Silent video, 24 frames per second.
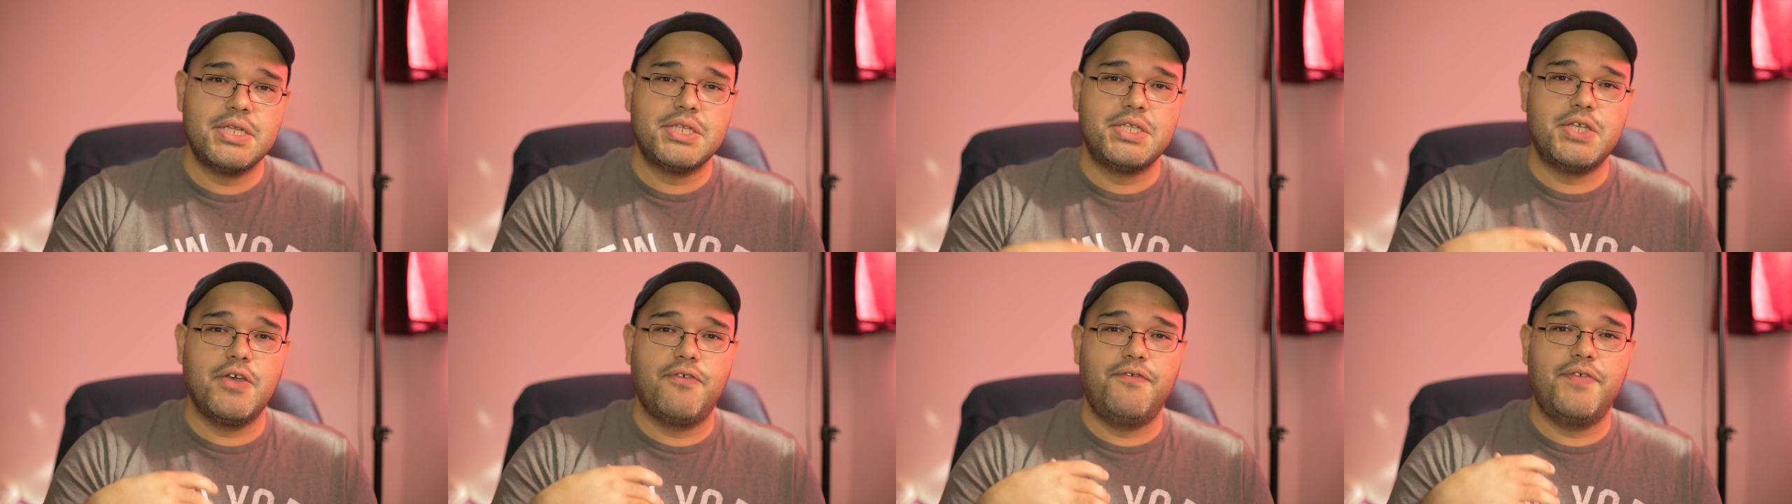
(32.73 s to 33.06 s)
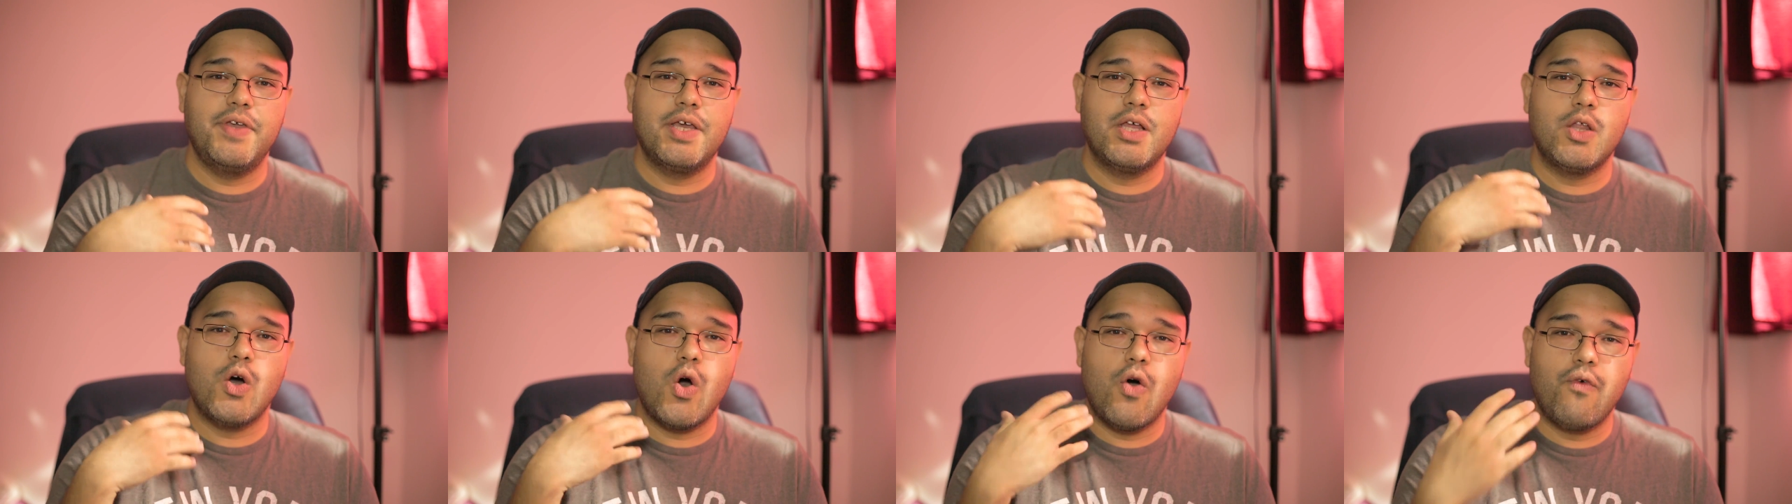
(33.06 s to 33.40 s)
to
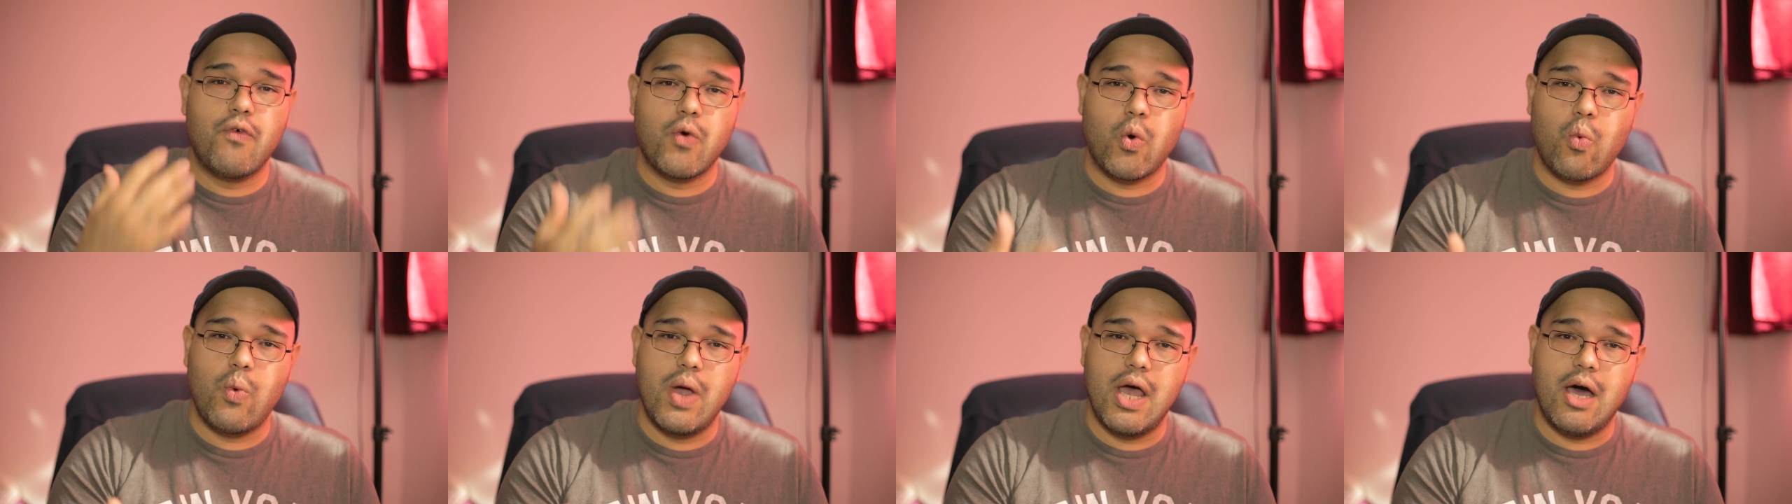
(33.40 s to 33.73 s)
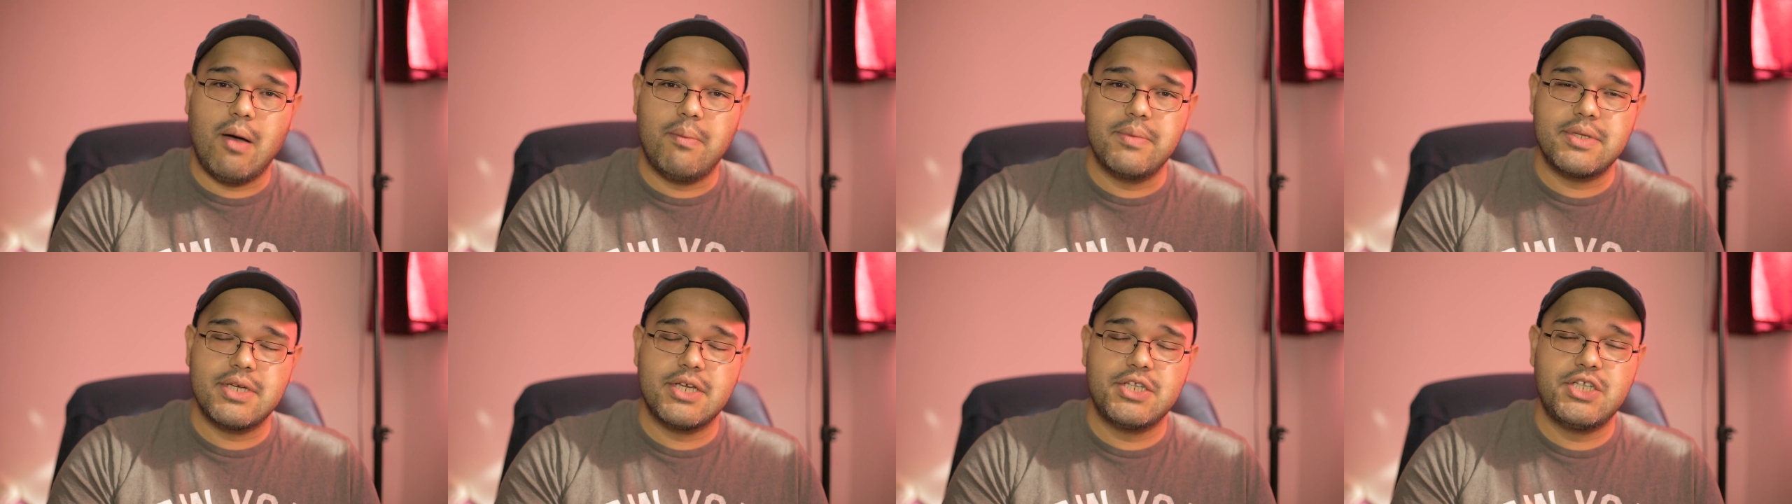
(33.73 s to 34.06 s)
feel
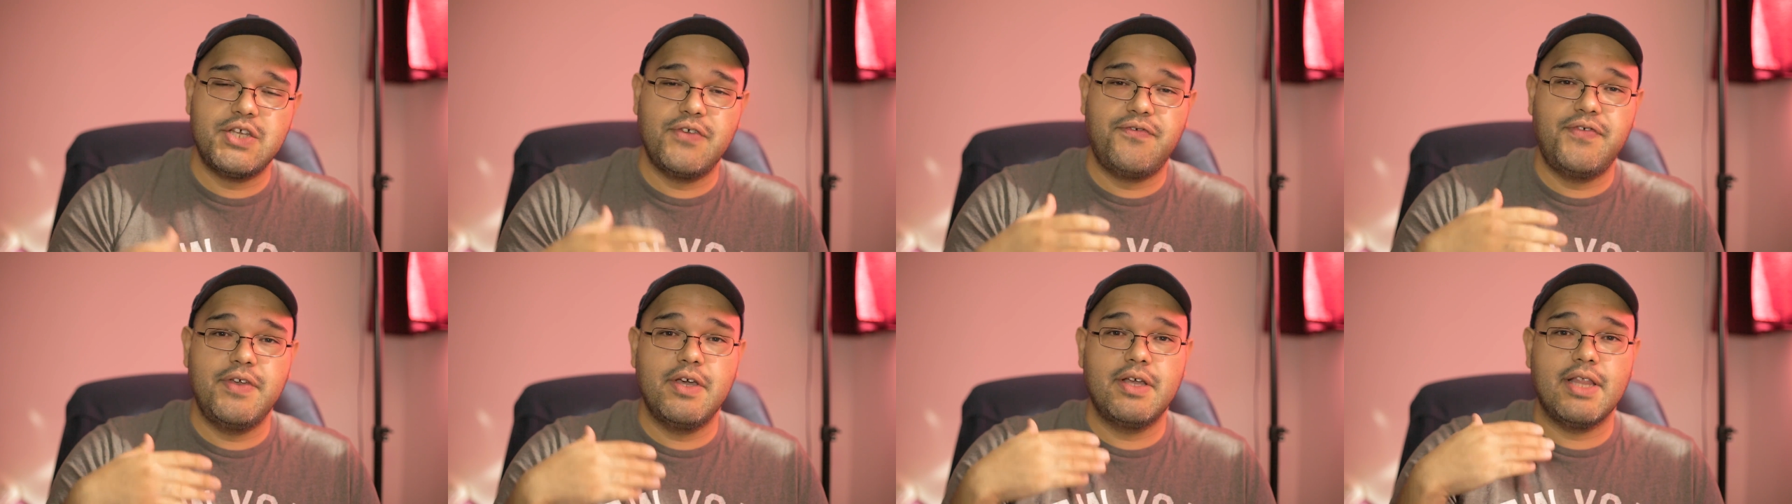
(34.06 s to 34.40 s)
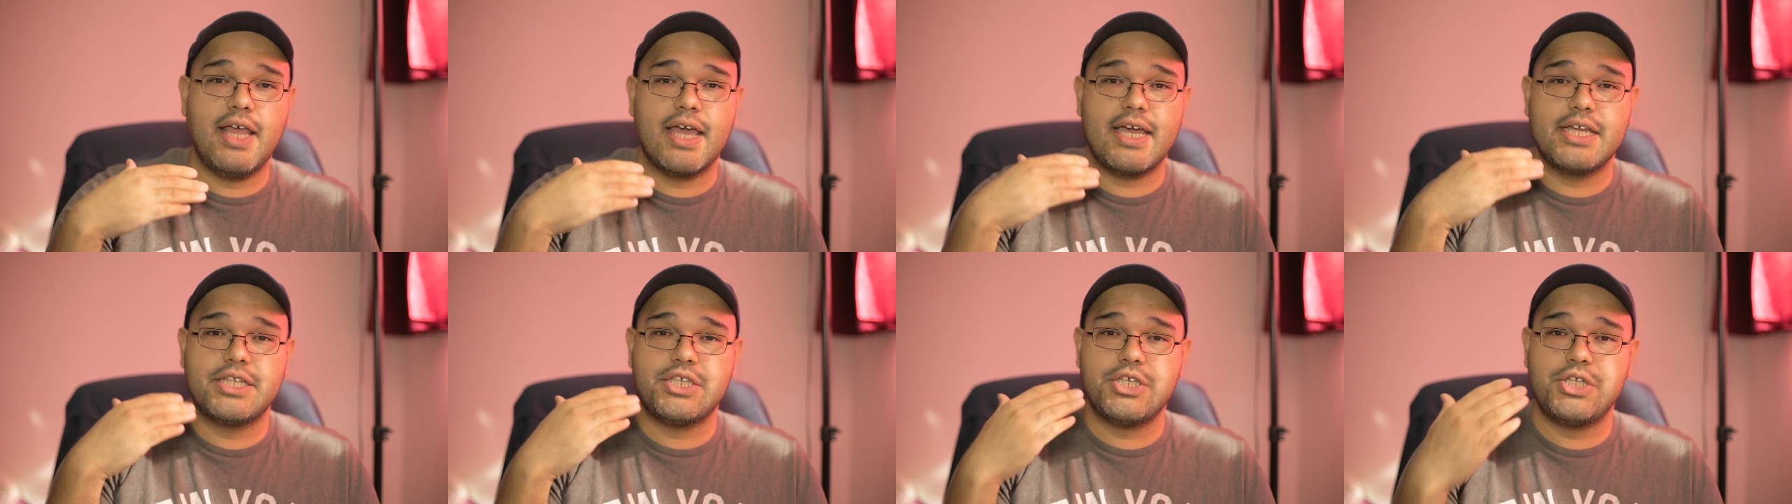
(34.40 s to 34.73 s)
overwhelmed, to feel
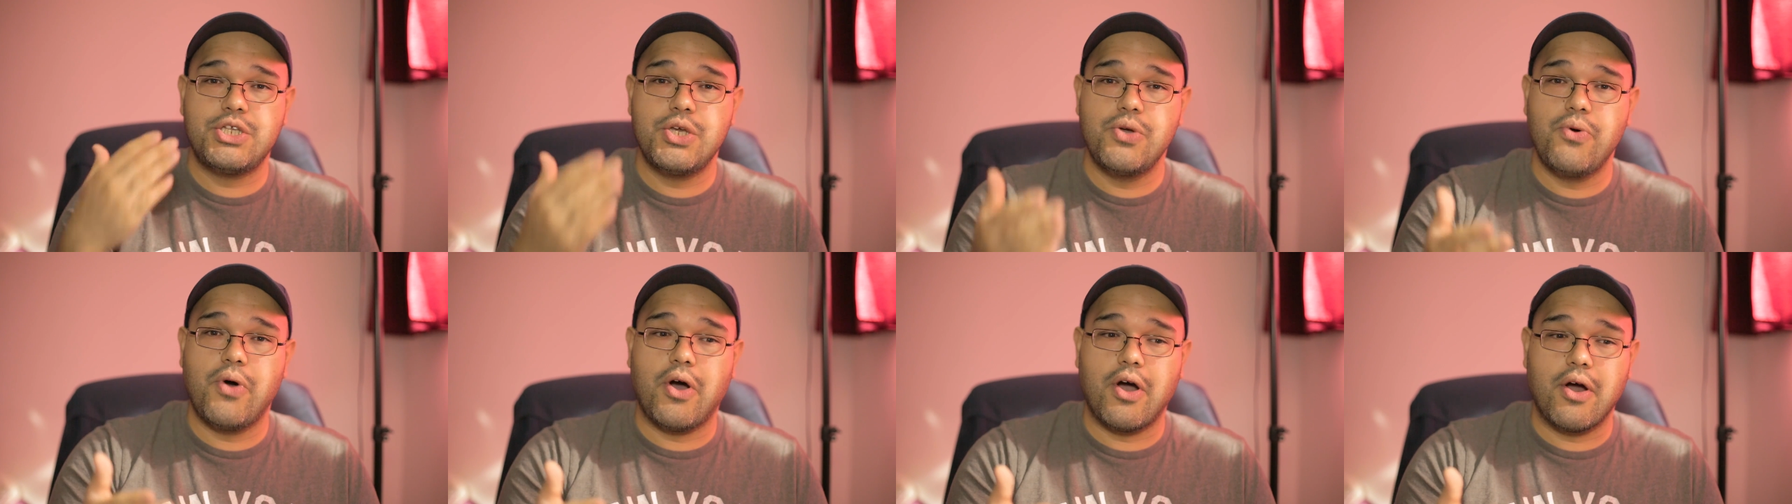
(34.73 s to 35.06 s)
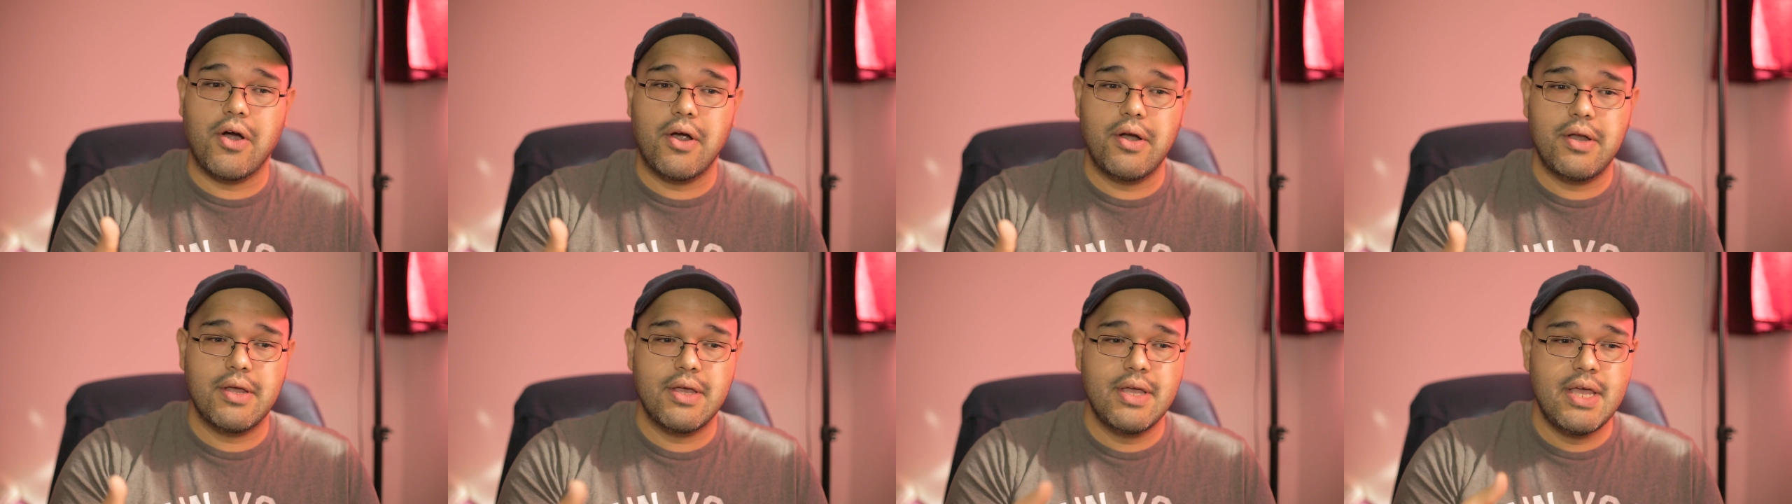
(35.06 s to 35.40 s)
like it's too
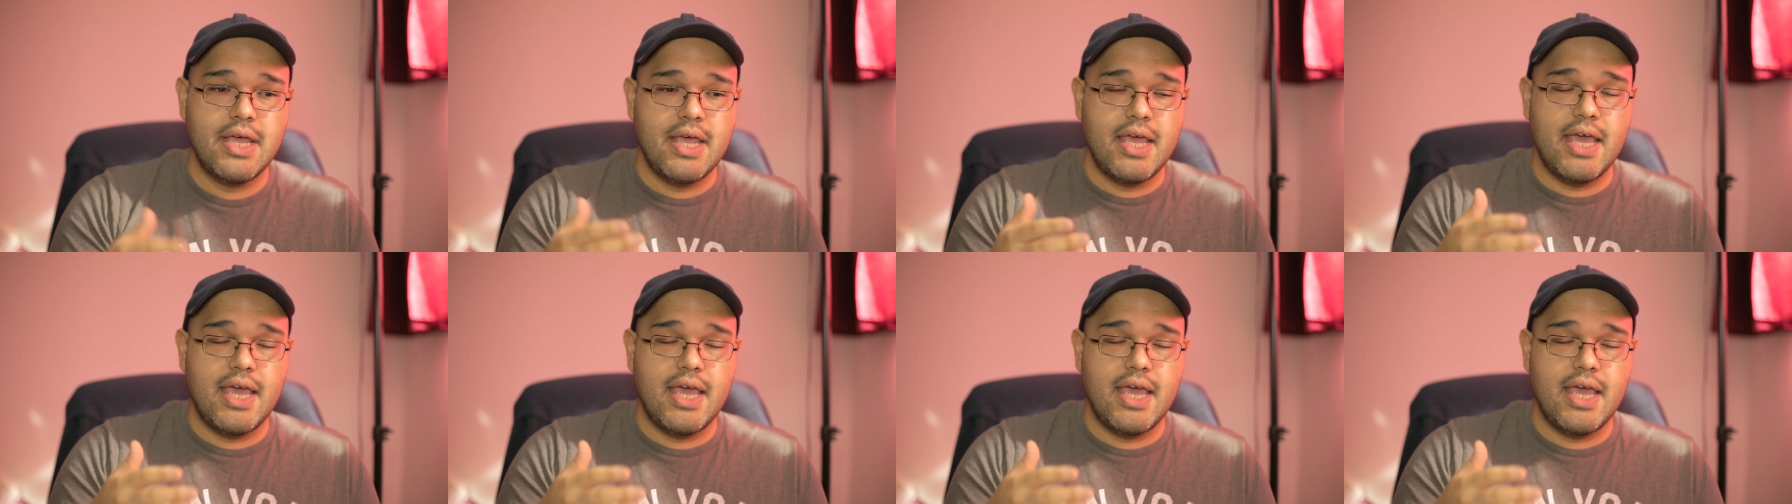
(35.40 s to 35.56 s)
hard.